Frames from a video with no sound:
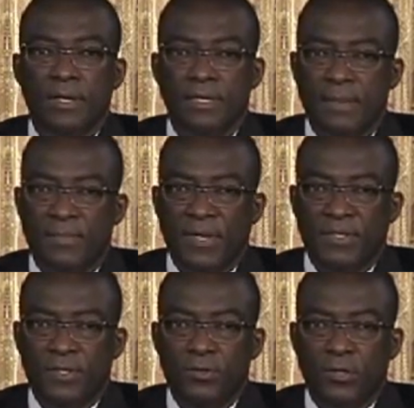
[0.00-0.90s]
in the
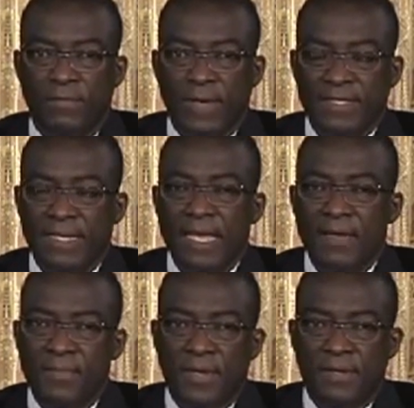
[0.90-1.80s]
pursuit of
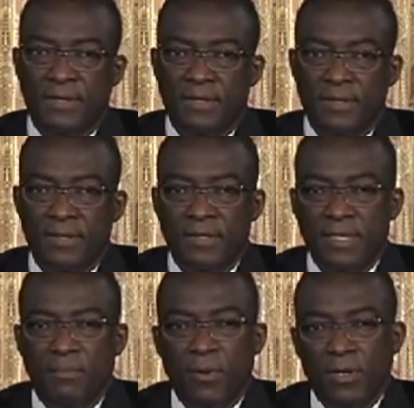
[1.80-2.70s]
escaping
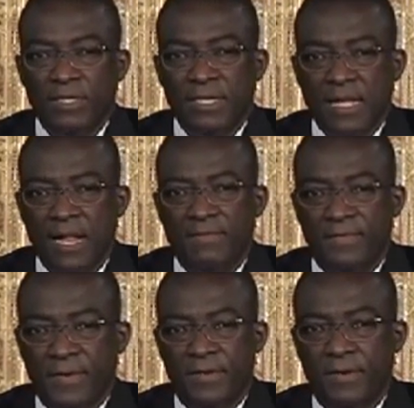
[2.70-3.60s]
the political
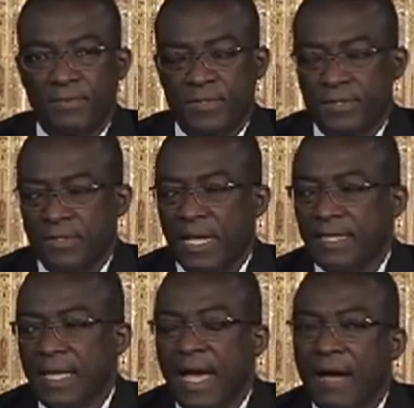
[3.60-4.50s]
freedoms
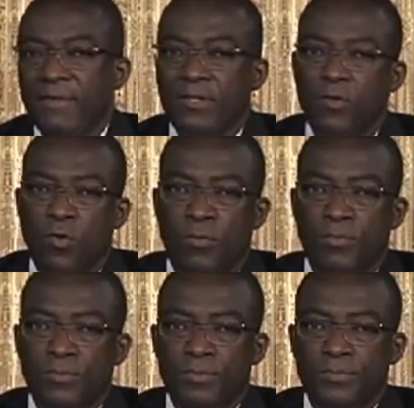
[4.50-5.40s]
that they have at
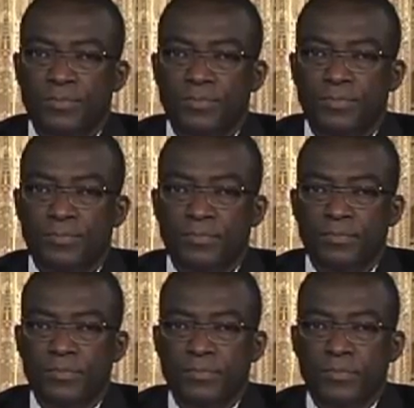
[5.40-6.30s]
home
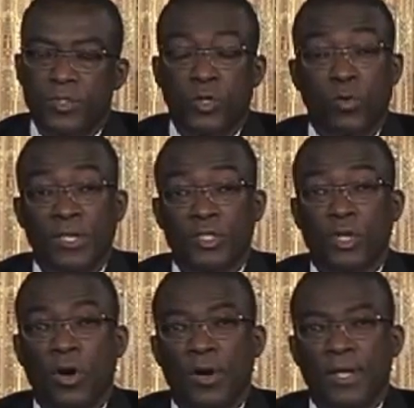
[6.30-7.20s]
to
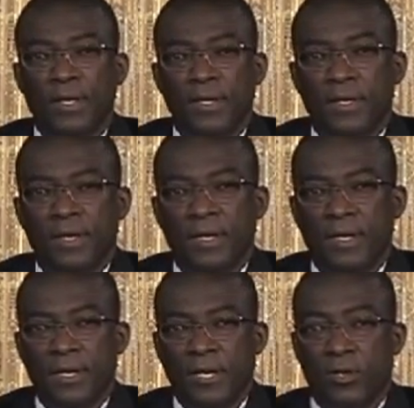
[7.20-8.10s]
enjoy
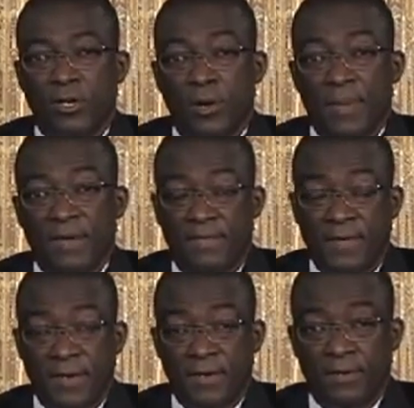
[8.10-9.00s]
economic
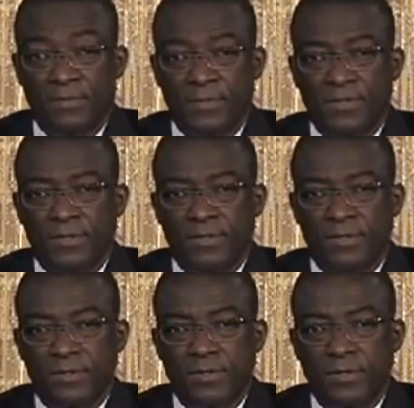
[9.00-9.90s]
freedoms
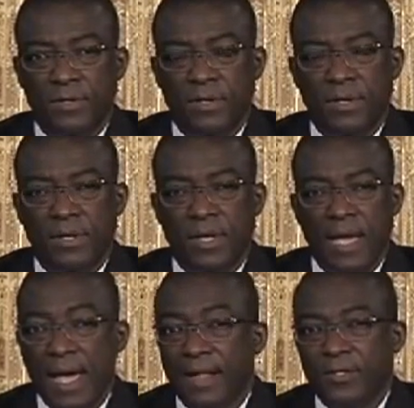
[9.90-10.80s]

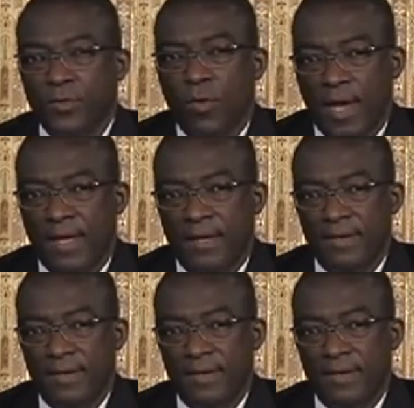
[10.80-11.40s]
elsewhere.